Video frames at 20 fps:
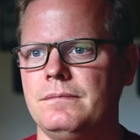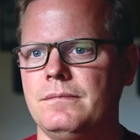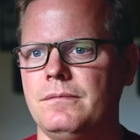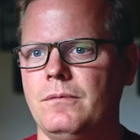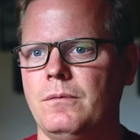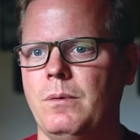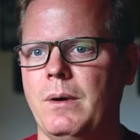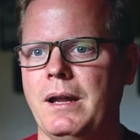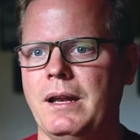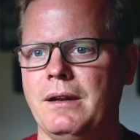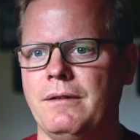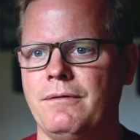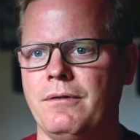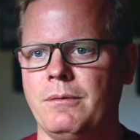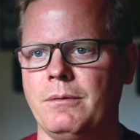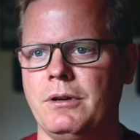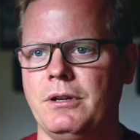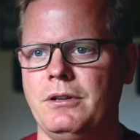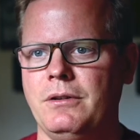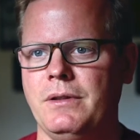waited for
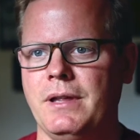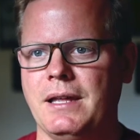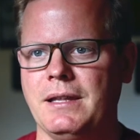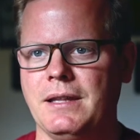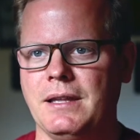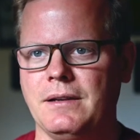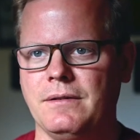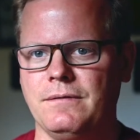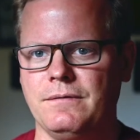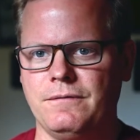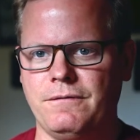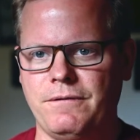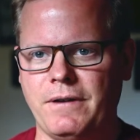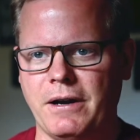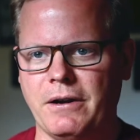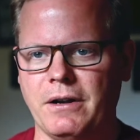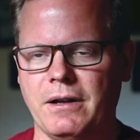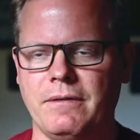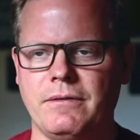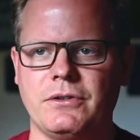him to do that and then
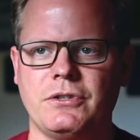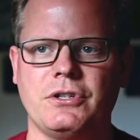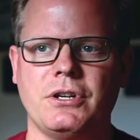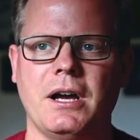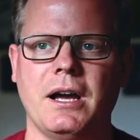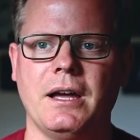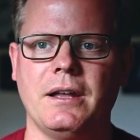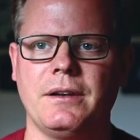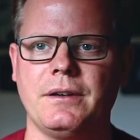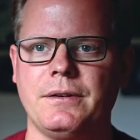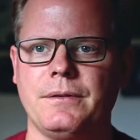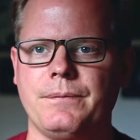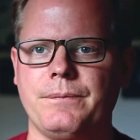fired off a shot.